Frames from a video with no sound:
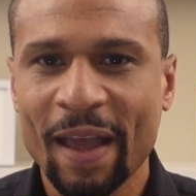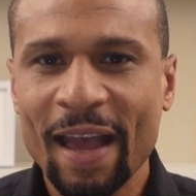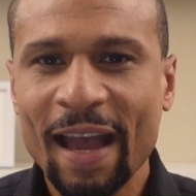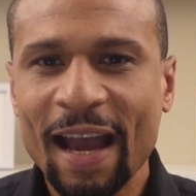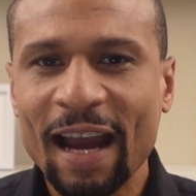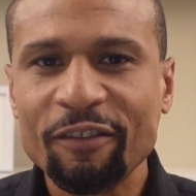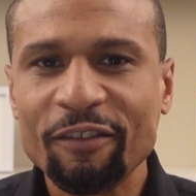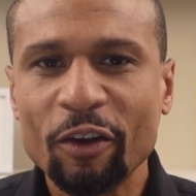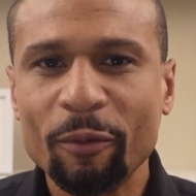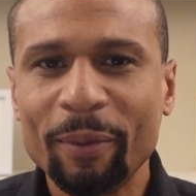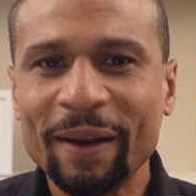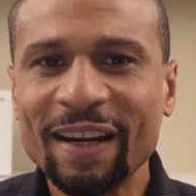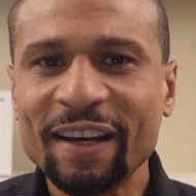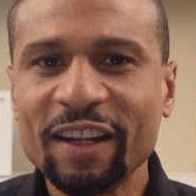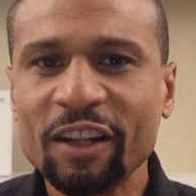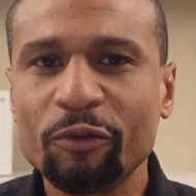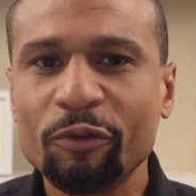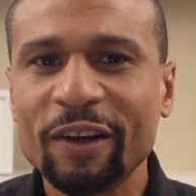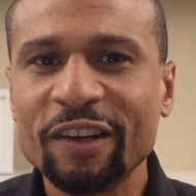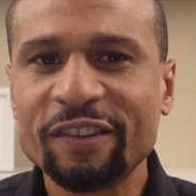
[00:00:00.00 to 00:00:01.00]
Have there been any
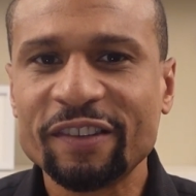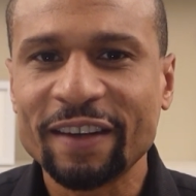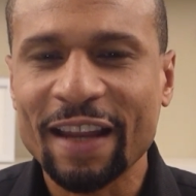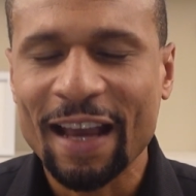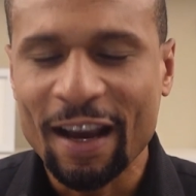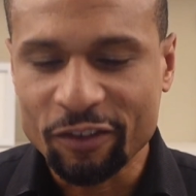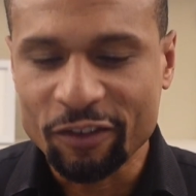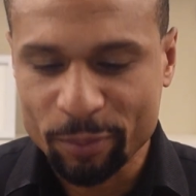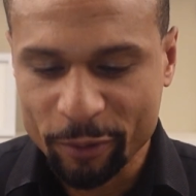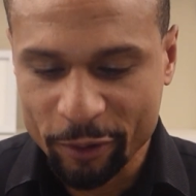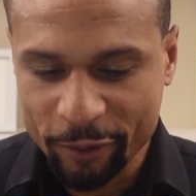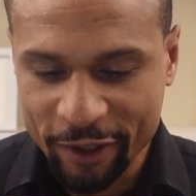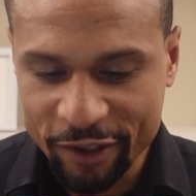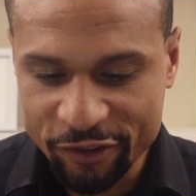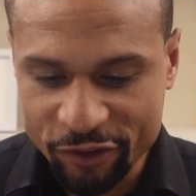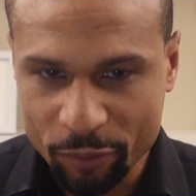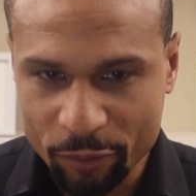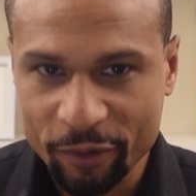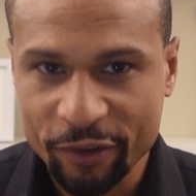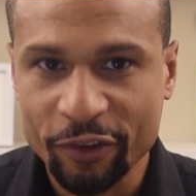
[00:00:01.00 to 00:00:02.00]
recent
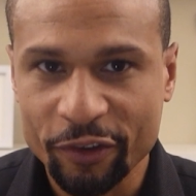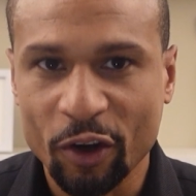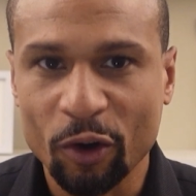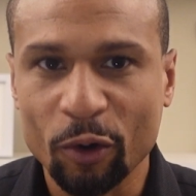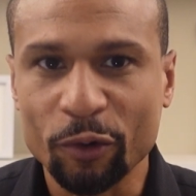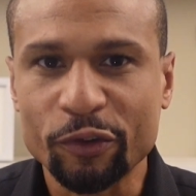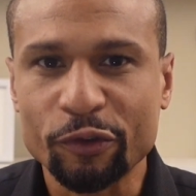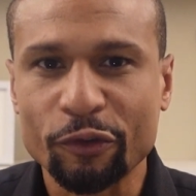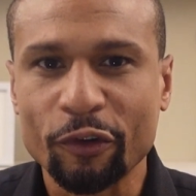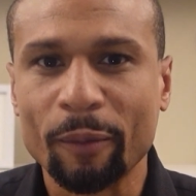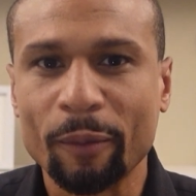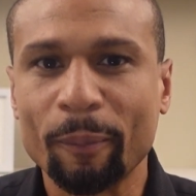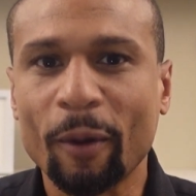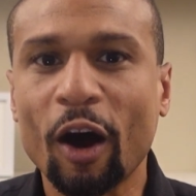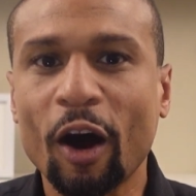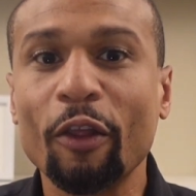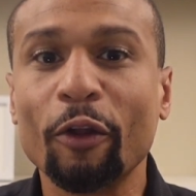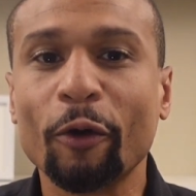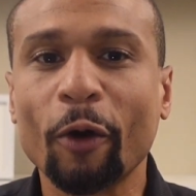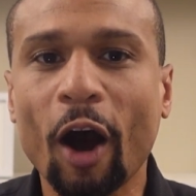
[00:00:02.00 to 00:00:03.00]
exploration results from
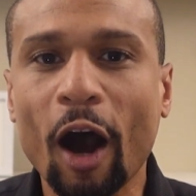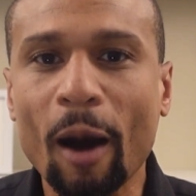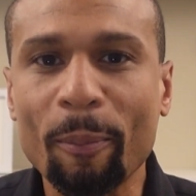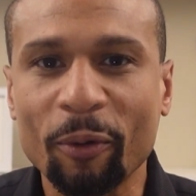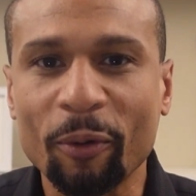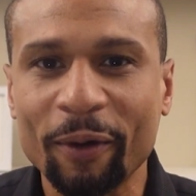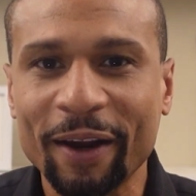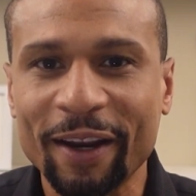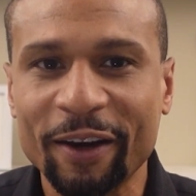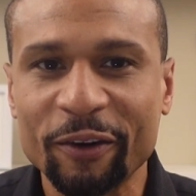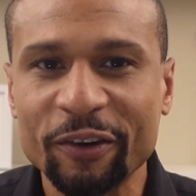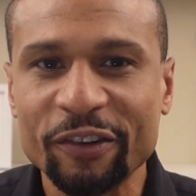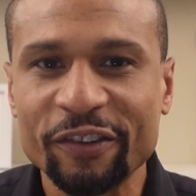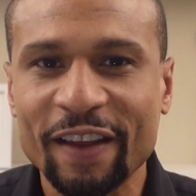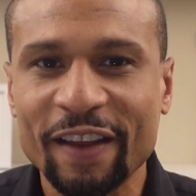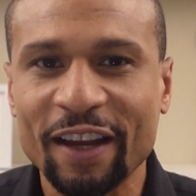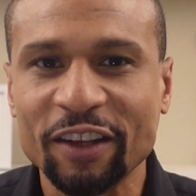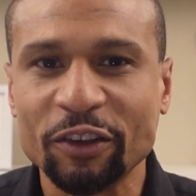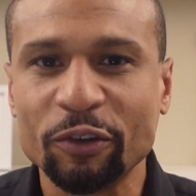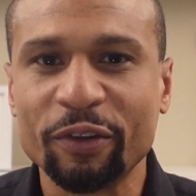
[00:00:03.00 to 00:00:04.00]
other operators
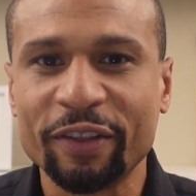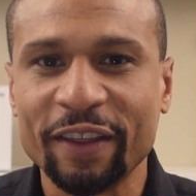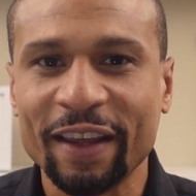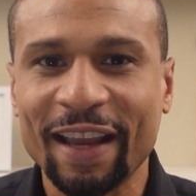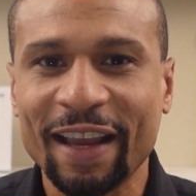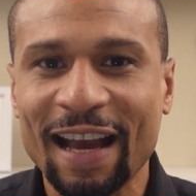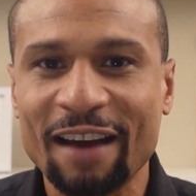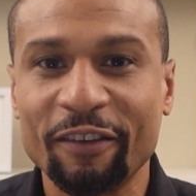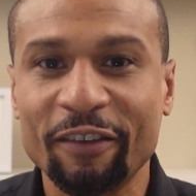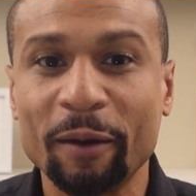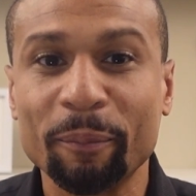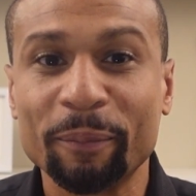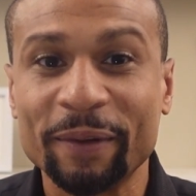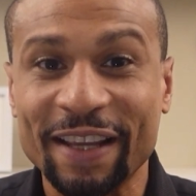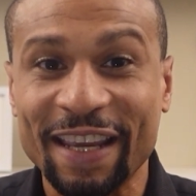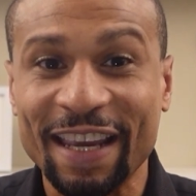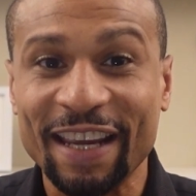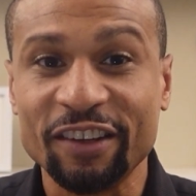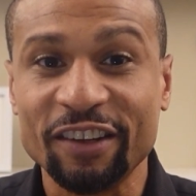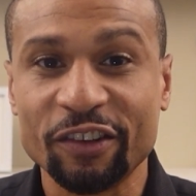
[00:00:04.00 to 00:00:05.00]
that you think have
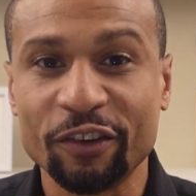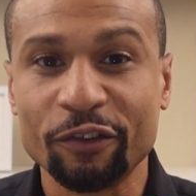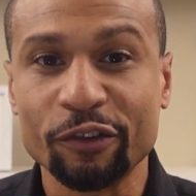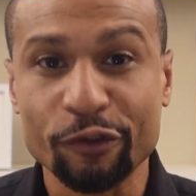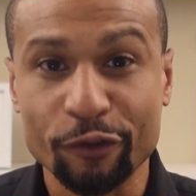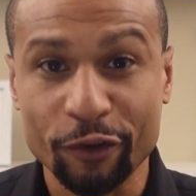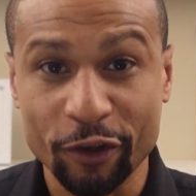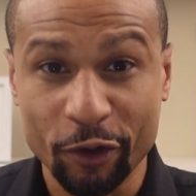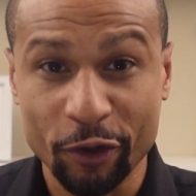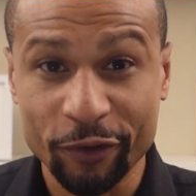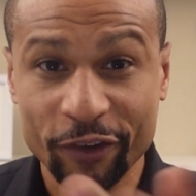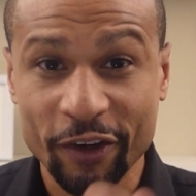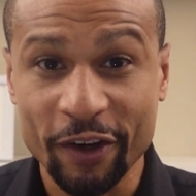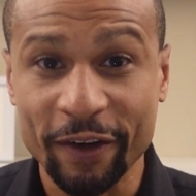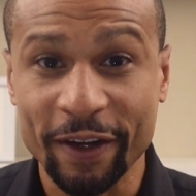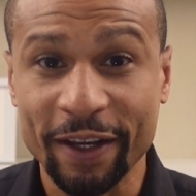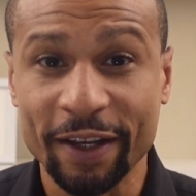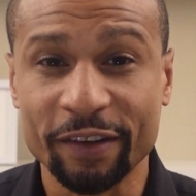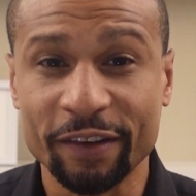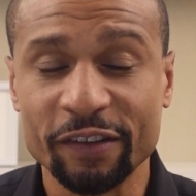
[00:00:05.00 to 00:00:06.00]
implications for your
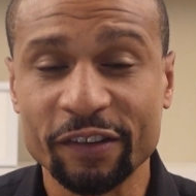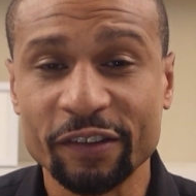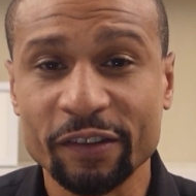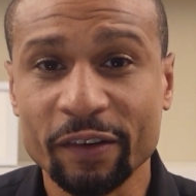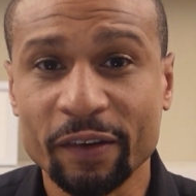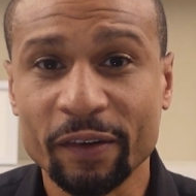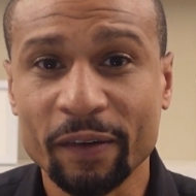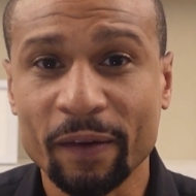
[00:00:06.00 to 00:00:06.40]
targets?